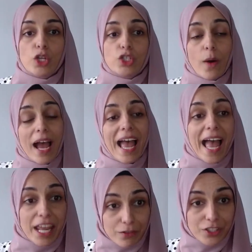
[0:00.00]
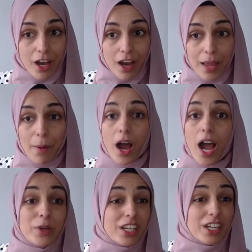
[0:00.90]
So ahead of time,
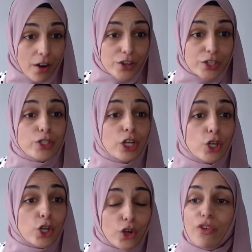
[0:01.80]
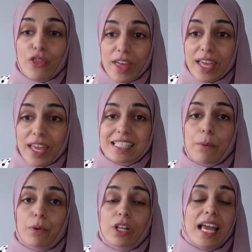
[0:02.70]
I would encourage you to look for things
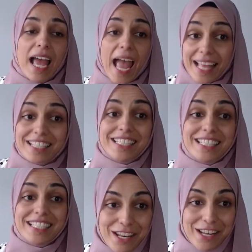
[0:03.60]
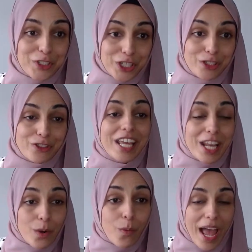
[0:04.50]
that will entertain your children
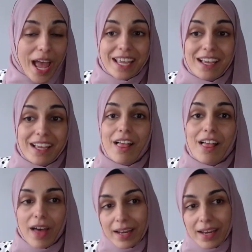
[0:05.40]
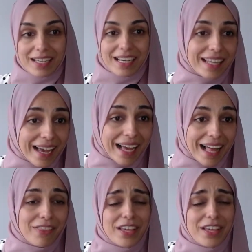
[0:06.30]
in a way that is halal,